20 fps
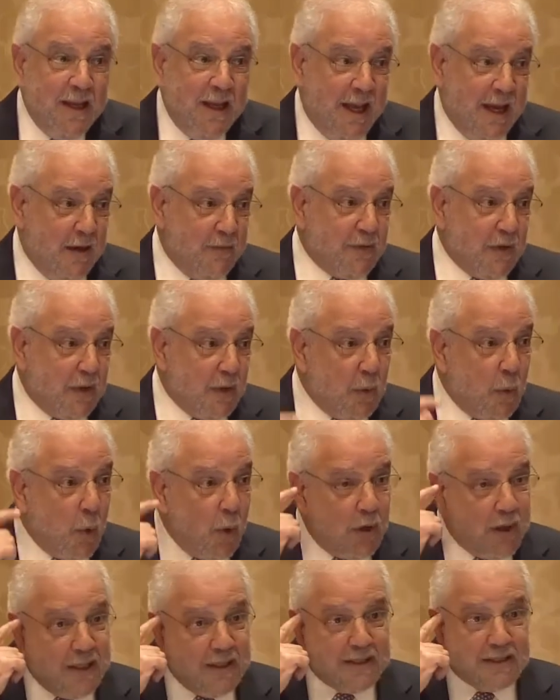After the
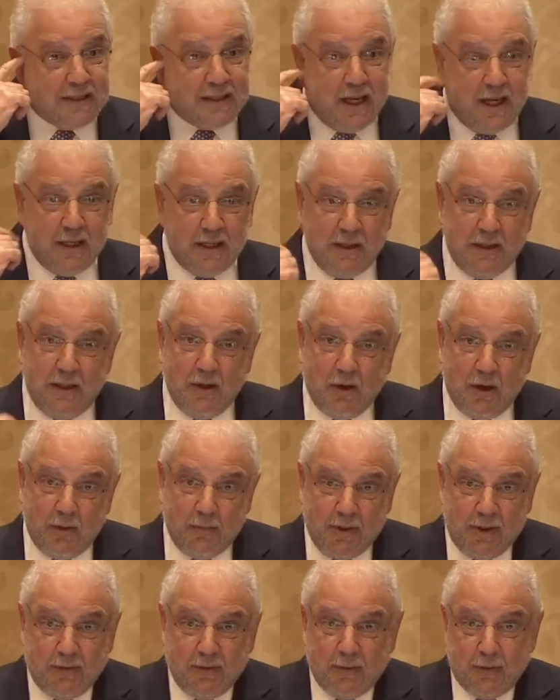war, he stayed in the
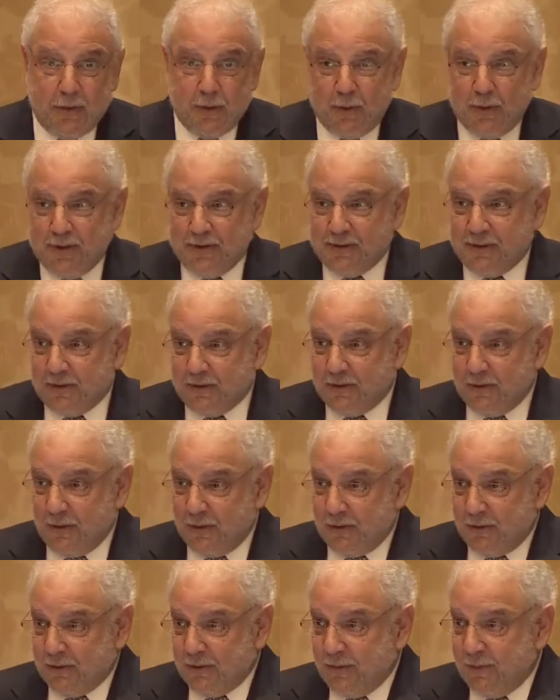Army for thirty-six
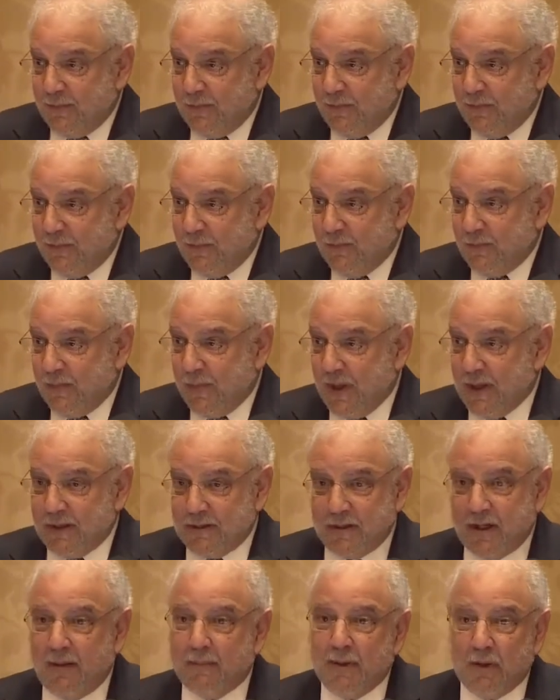years. By the
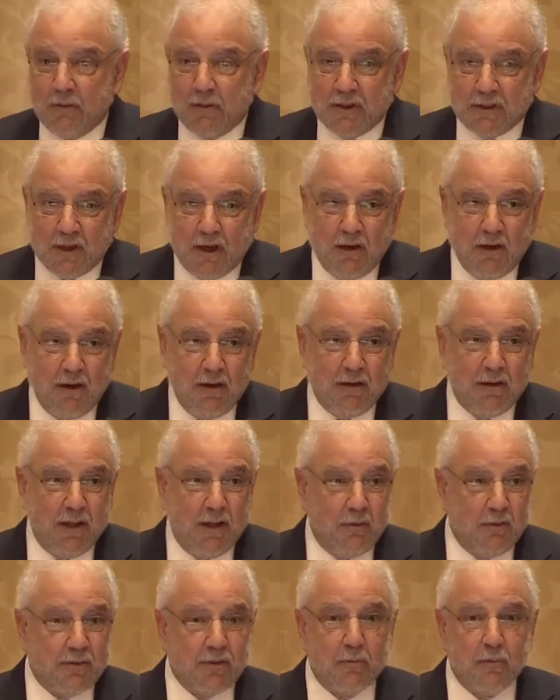time he retired,
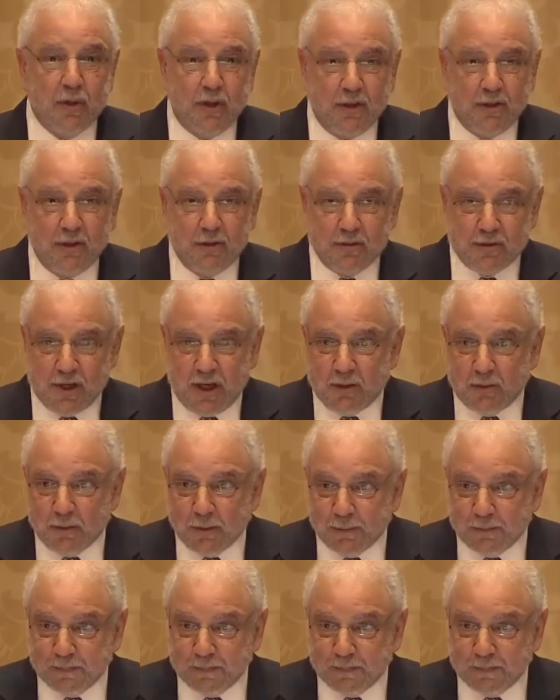he was a brigadier general.